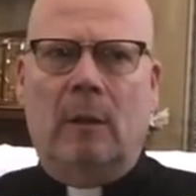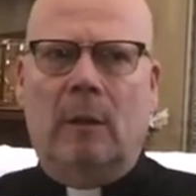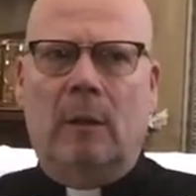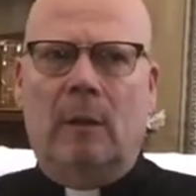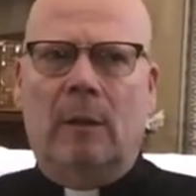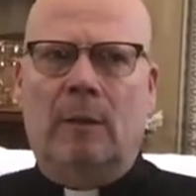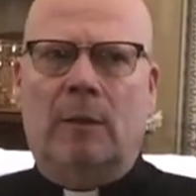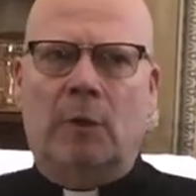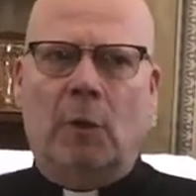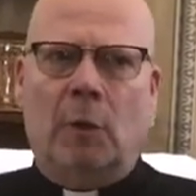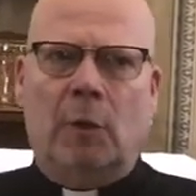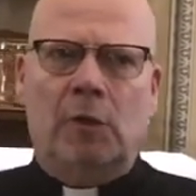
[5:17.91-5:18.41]

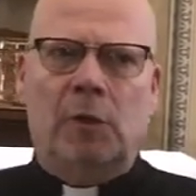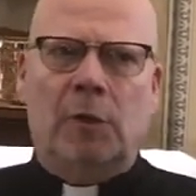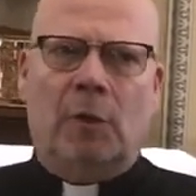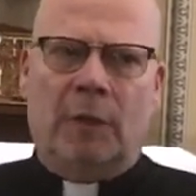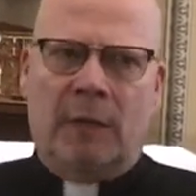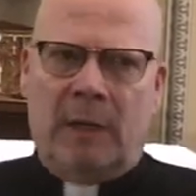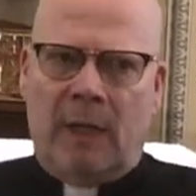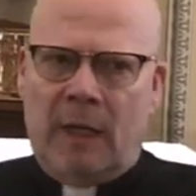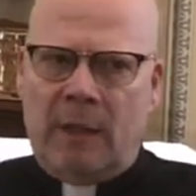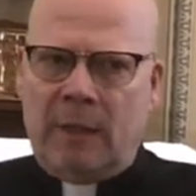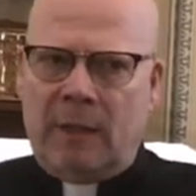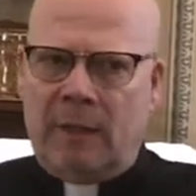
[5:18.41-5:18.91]
social
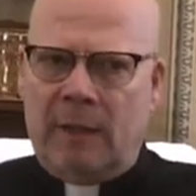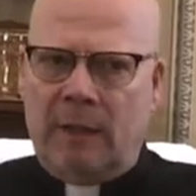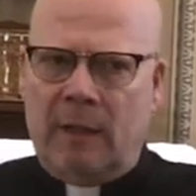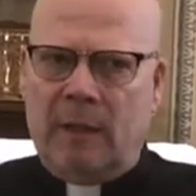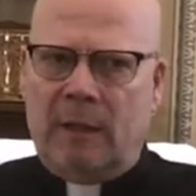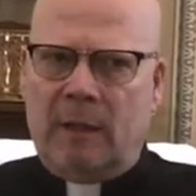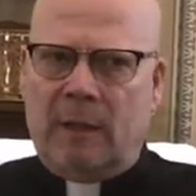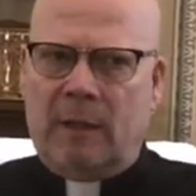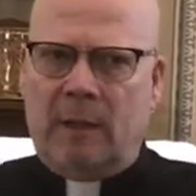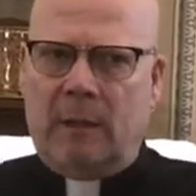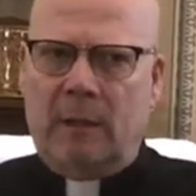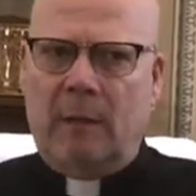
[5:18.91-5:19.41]

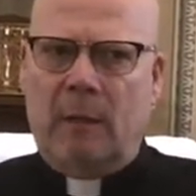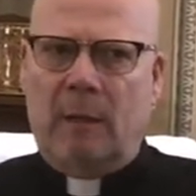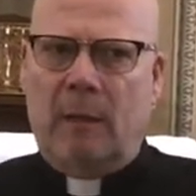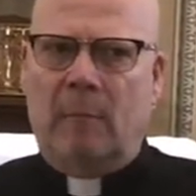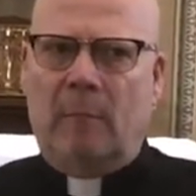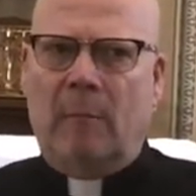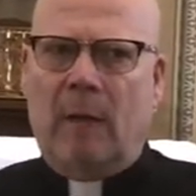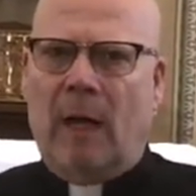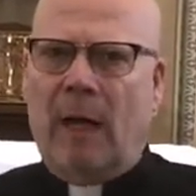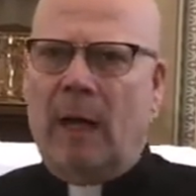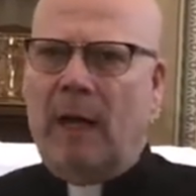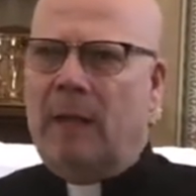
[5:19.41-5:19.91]
distance
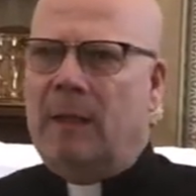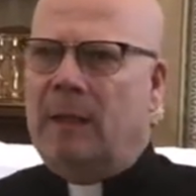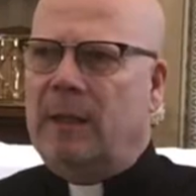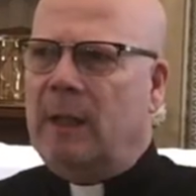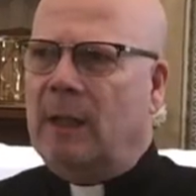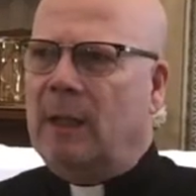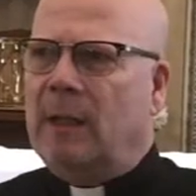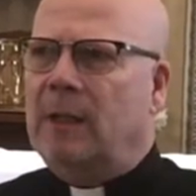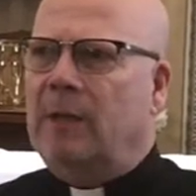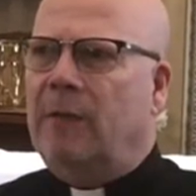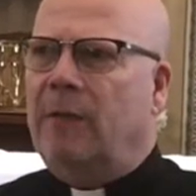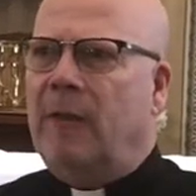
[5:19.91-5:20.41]
by
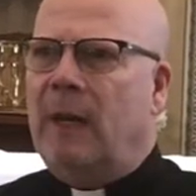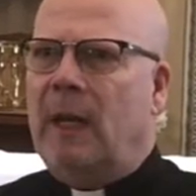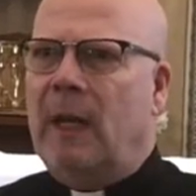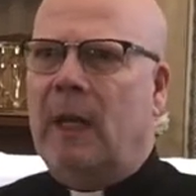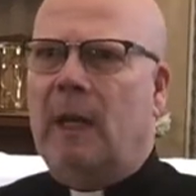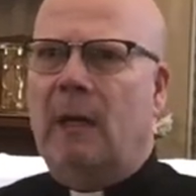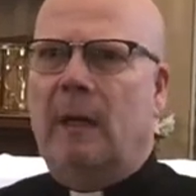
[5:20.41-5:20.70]
6 feet.